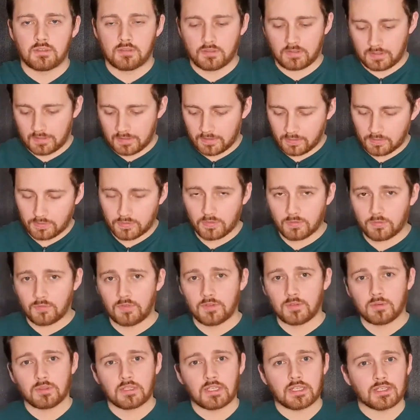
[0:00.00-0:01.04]
also
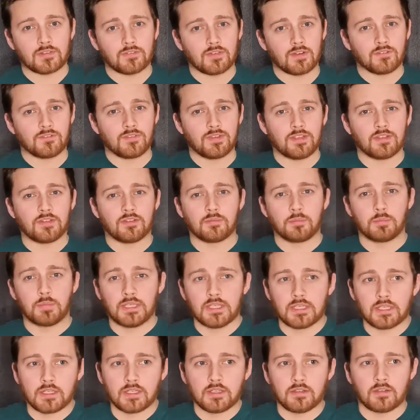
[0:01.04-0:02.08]
feel like that this
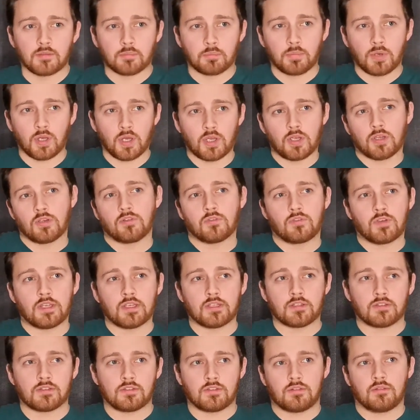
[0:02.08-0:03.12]
beer is a
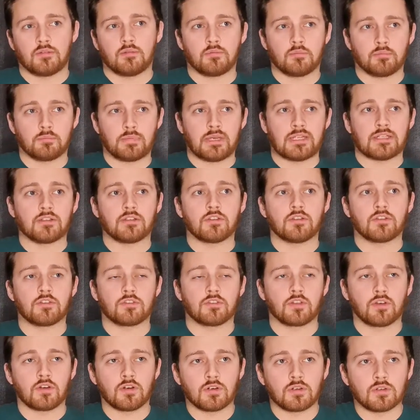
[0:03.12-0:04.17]
perfect
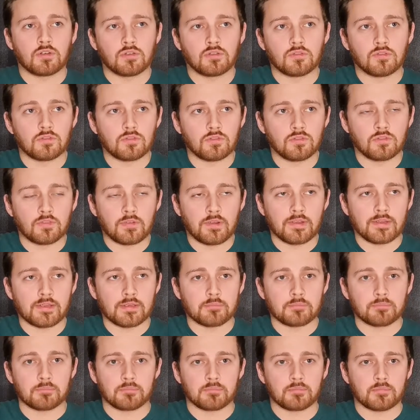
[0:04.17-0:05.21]
balance of
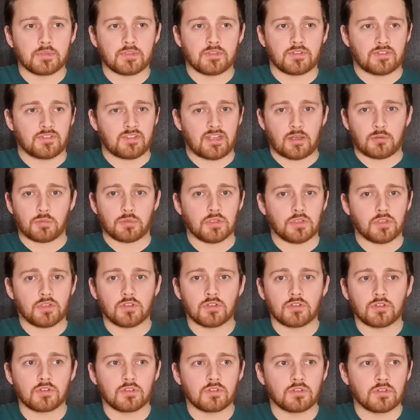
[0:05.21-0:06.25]

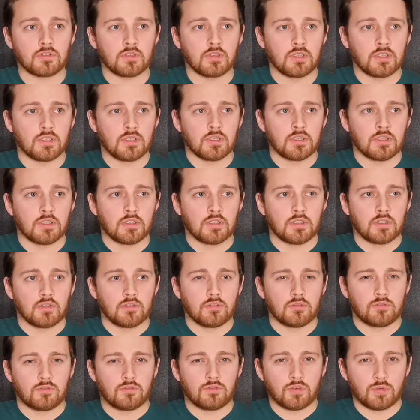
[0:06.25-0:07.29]
sourness,
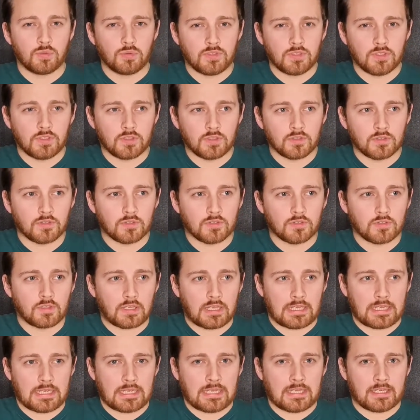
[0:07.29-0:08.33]
fruitiness,
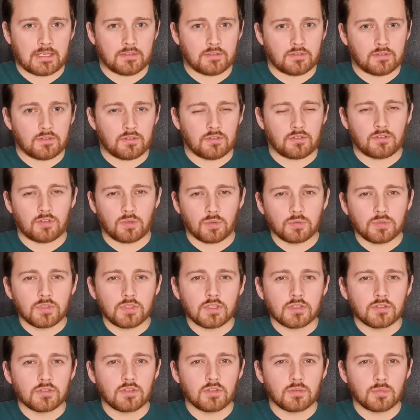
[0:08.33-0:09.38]
and
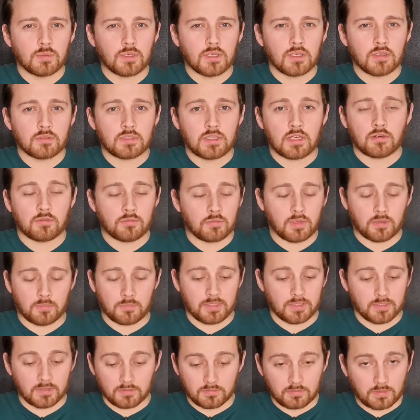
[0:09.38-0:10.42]
saltiness as well. Now,
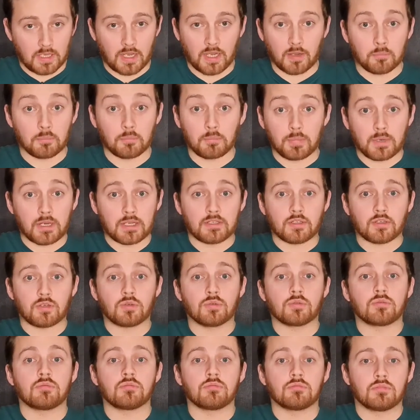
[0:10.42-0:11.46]
I'm
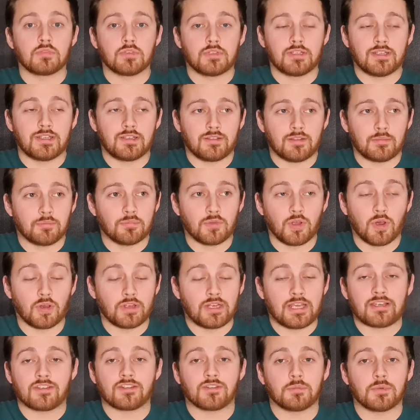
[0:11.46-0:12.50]
not an
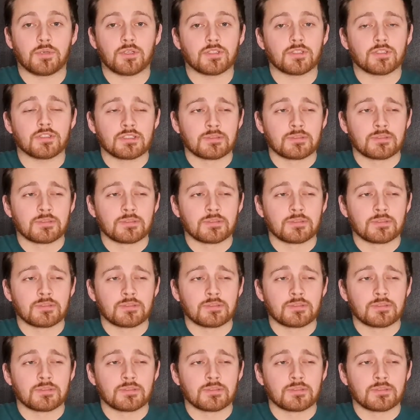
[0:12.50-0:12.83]
expert